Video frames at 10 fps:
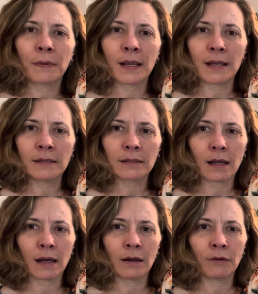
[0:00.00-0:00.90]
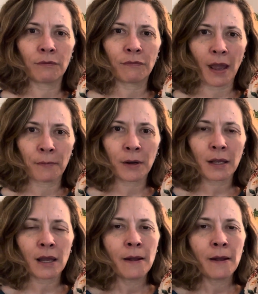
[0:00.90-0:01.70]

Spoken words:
piece of fabric